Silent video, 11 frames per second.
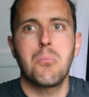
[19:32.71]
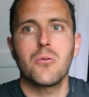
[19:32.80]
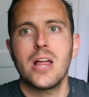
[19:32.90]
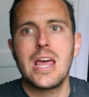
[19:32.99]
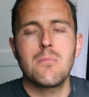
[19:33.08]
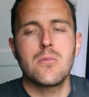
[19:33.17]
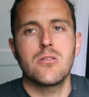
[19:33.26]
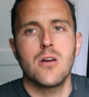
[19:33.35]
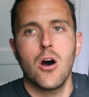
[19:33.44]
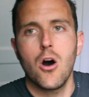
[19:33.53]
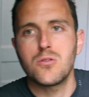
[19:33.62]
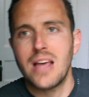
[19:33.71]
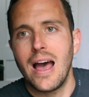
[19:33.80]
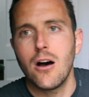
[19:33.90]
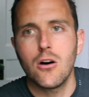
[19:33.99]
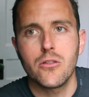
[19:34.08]
blame the
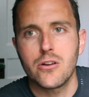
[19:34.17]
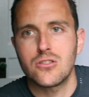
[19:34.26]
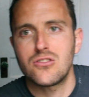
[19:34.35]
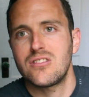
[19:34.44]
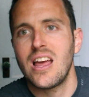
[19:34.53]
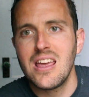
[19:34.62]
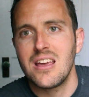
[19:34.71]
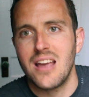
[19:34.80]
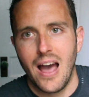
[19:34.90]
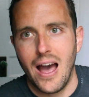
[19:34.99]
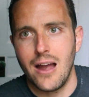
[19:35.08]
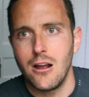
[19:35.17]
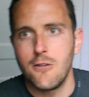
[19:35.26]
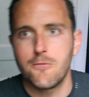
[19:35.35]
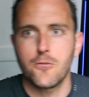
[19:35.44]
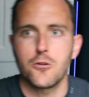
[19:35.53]
hotel they're staying at
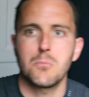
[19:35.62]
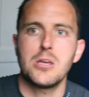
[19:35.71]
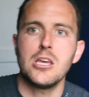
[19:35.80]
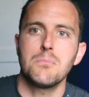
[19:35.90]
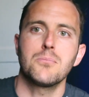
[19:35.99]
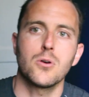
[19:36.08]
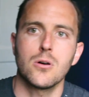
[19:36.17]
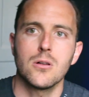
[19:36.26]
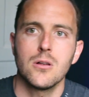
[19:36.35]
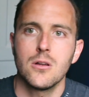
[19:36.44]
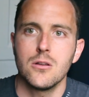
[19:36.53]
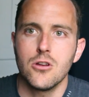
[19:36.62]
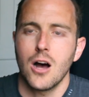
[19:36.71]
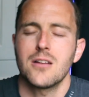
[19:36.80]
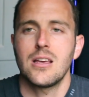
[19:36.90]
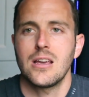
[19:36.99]
for the people
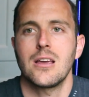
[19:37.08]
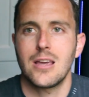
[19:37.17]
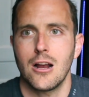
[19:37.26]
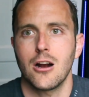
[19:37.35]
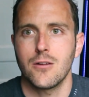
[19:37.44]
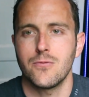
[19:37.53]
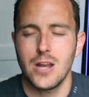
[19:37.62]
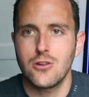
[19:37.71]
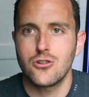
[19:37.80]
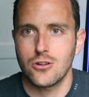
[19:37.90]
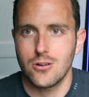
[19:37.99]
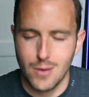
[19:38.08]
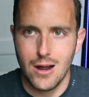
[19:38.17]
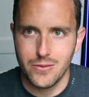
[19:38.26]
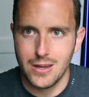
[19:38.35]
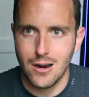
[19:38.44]
not taking care of nature
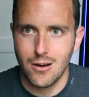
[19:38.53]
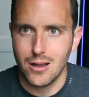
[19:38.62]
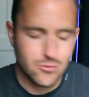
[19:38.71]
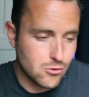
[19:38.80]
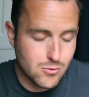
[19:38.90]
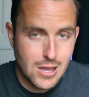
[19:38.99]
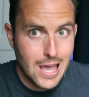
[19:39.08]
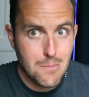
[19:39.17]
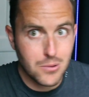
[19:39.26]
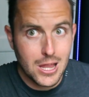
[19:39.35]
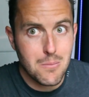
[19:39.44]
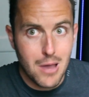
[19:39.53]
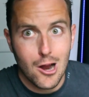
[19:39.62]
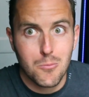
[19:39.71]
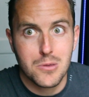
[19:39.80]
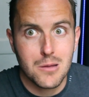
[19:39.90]
around the area. So you can't blame
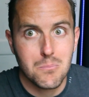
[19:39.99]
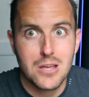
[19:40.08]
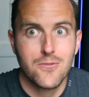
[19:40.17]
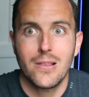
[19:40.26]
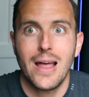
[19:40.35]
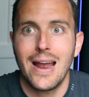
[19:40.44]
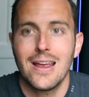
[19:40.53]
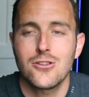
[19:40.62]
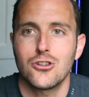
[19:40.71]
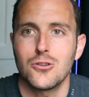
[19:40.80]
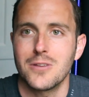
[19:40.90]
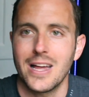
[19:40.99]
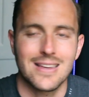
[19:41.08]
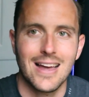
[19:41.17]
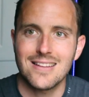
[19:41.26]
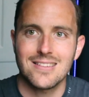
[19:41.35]
Airbnb for that issue.
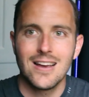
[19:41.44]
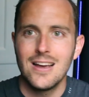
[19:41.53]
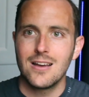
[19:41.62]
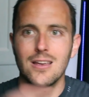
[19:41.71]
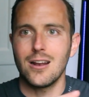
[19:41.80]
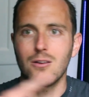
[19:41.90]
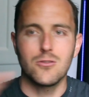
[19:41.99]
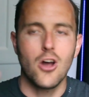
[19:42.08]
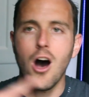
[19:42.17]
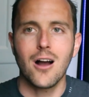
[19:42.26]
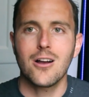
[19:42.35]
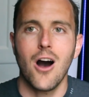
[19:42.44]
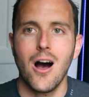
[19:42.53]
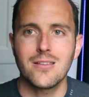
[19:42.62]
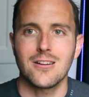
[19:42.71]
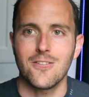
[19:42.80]
Like that's, you know, not
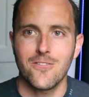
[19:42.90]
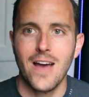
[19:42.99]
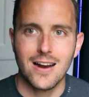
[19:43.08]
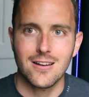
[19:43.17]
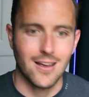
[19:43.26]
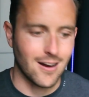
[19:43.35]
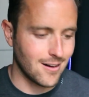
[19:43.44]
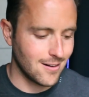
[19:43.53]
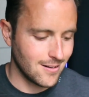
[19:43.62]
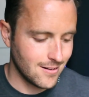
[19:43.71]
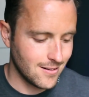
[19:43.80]
cause and effect there